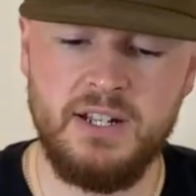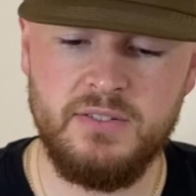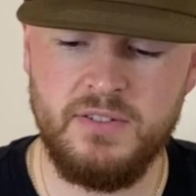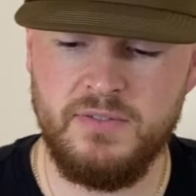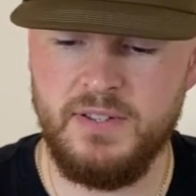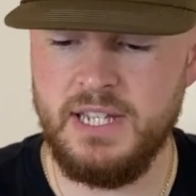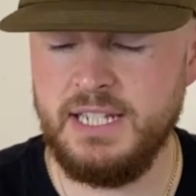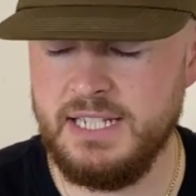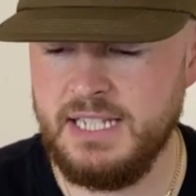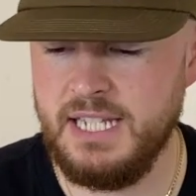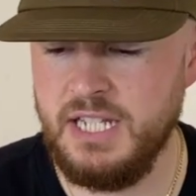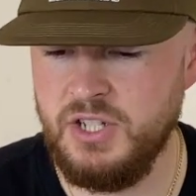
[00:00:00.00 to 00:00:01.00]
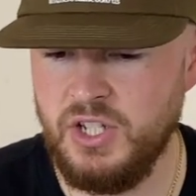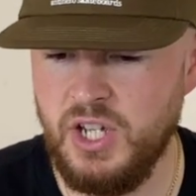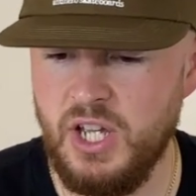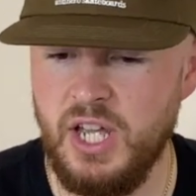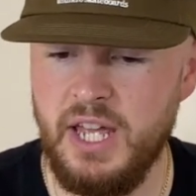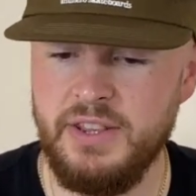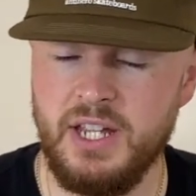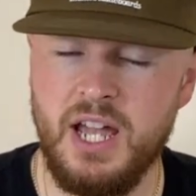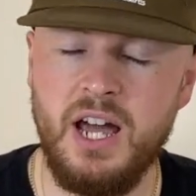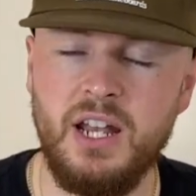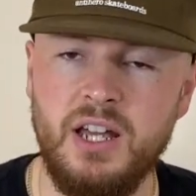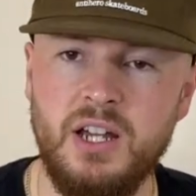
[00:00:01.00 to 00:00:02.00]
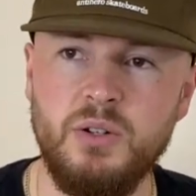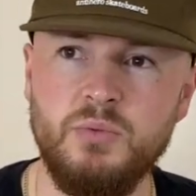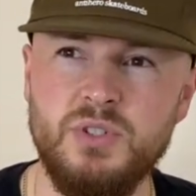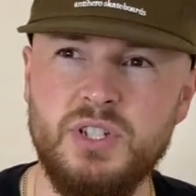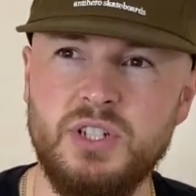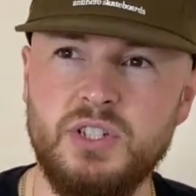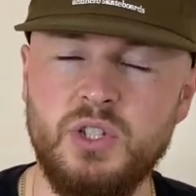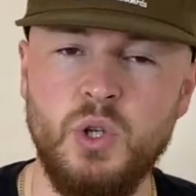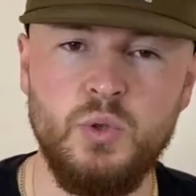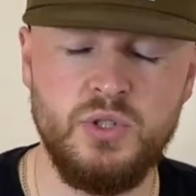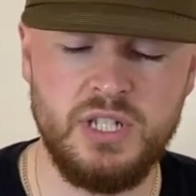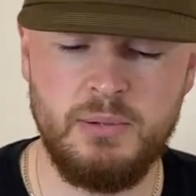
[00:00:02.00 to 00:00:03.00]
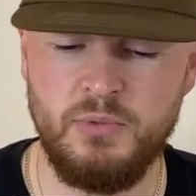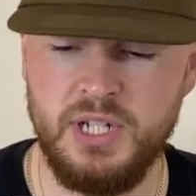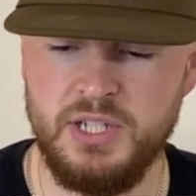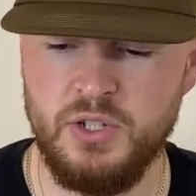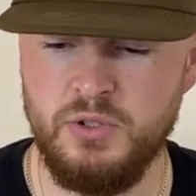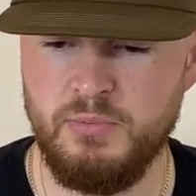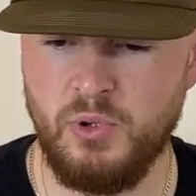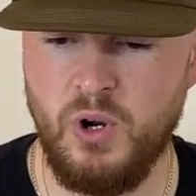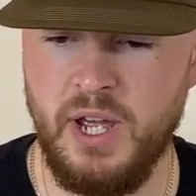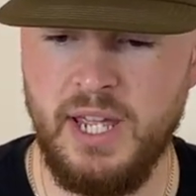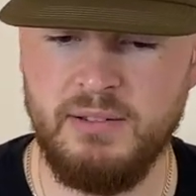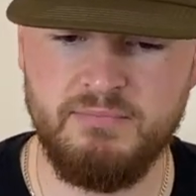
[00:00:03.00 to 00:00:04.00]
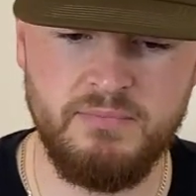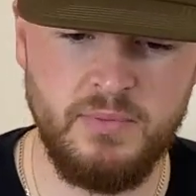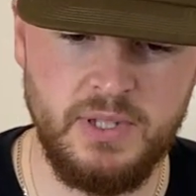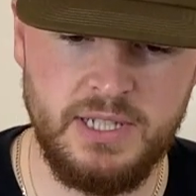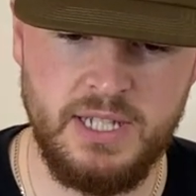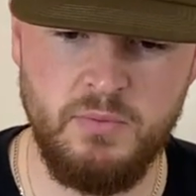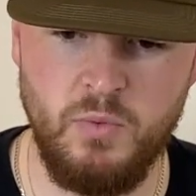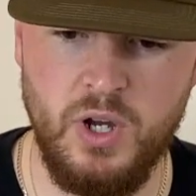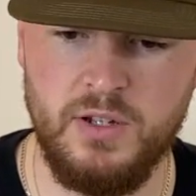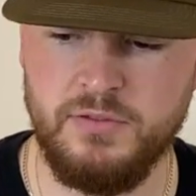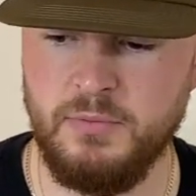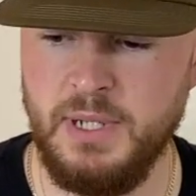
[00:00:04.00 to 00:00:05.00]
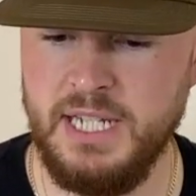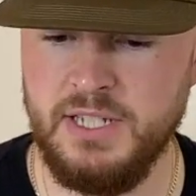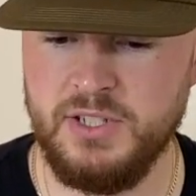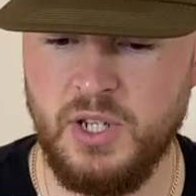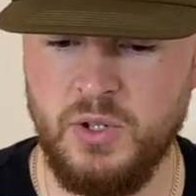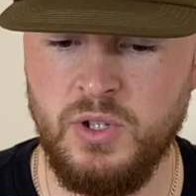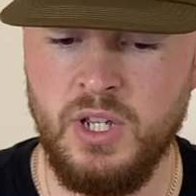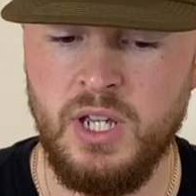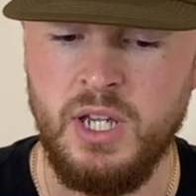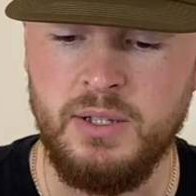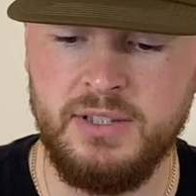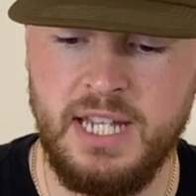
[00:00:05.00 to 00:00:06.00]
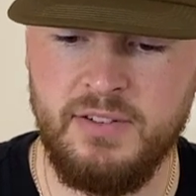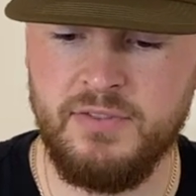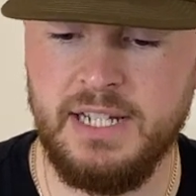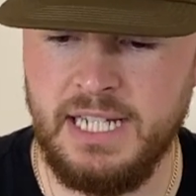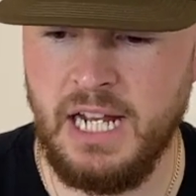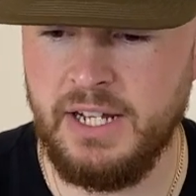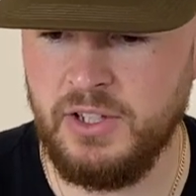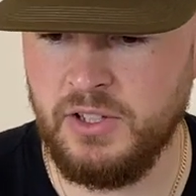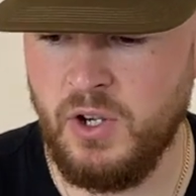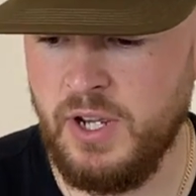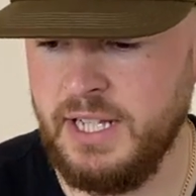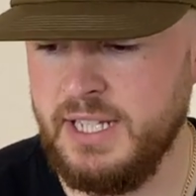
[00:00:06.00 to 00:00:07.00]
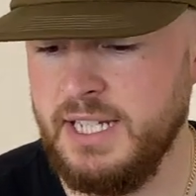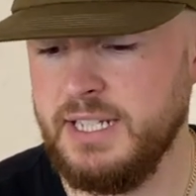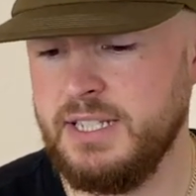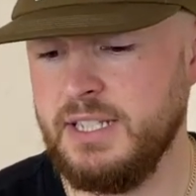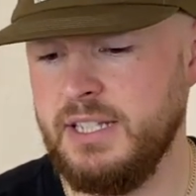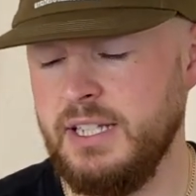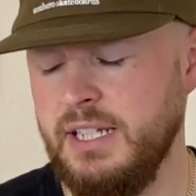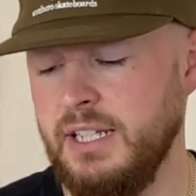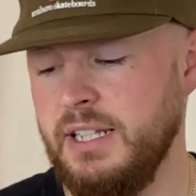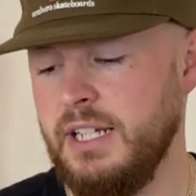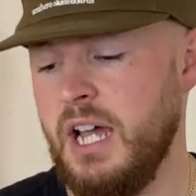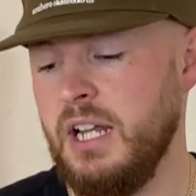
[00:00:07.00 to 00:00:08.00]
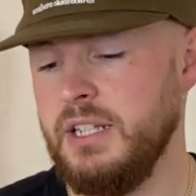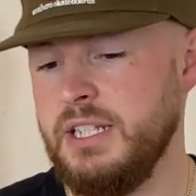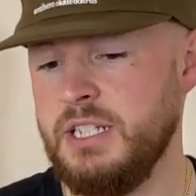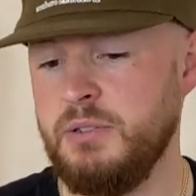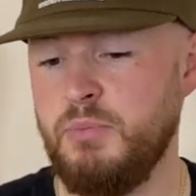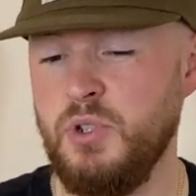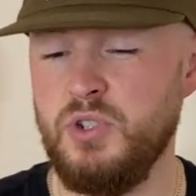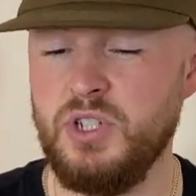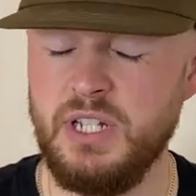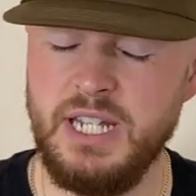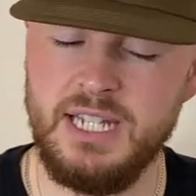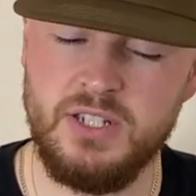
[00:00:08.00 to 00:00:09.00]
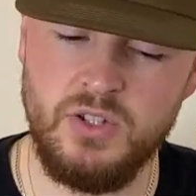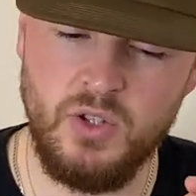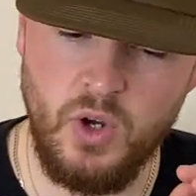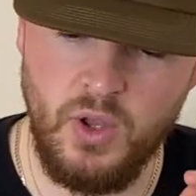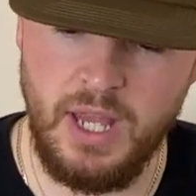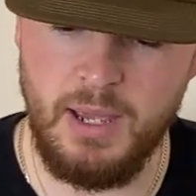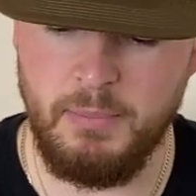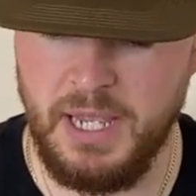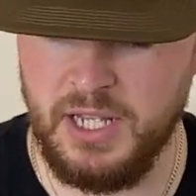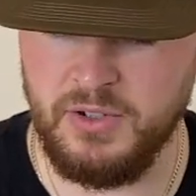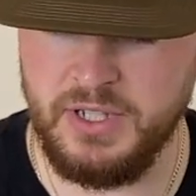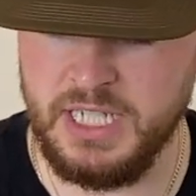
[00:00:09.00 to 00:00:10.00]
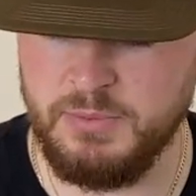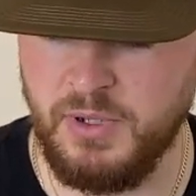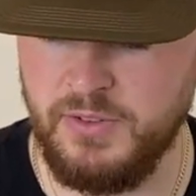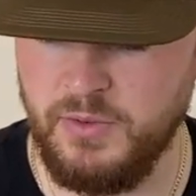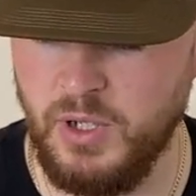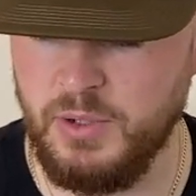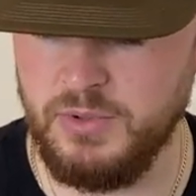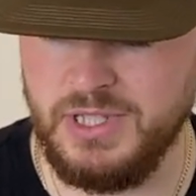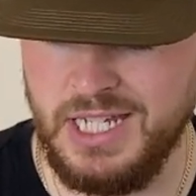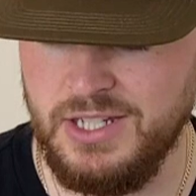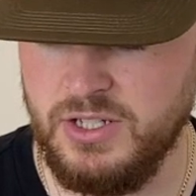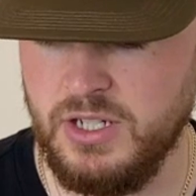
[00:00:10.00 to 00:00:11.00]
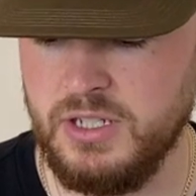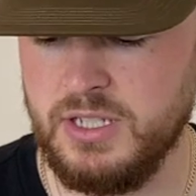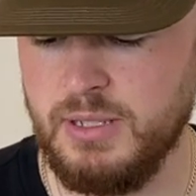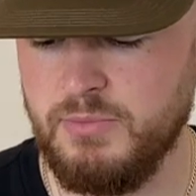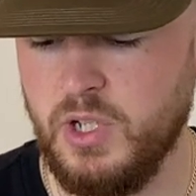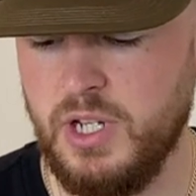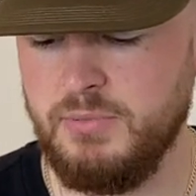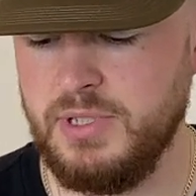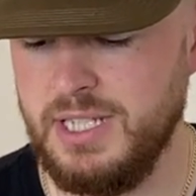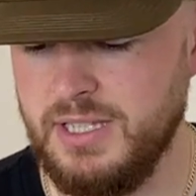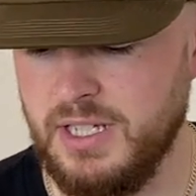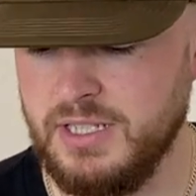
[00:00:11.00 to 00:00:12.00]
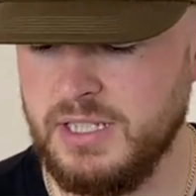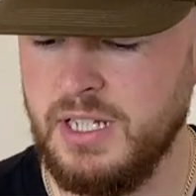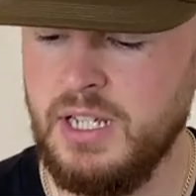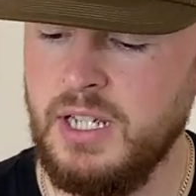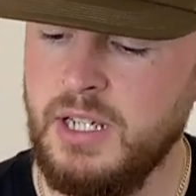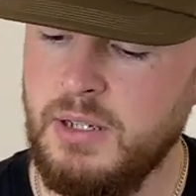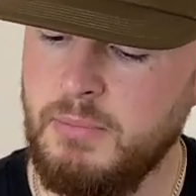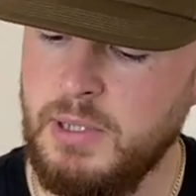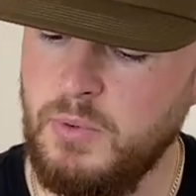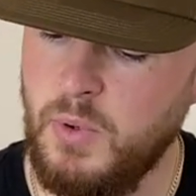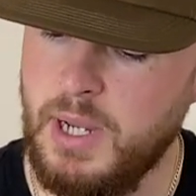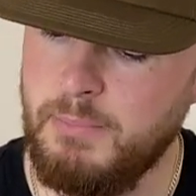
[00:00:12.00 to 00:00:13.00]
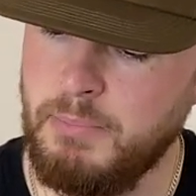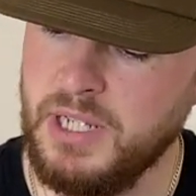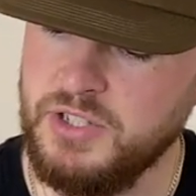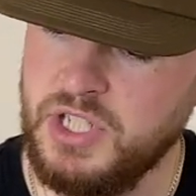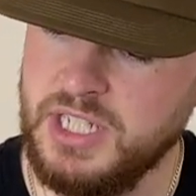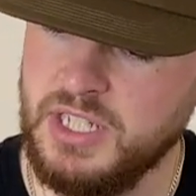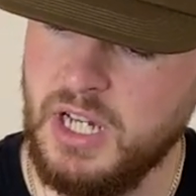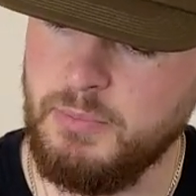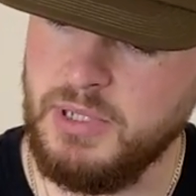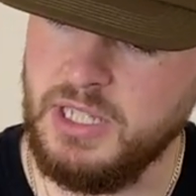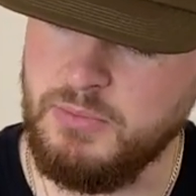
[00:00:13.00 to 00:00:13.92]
of the fit of this t-shirt, and the colour was just too summery, too bright. Didn't work for me. So definitely glad I dyed this. The colour distribution is not that bad on this, but I feel like with t-shirts sometimes it does, maybe where it bunches up in the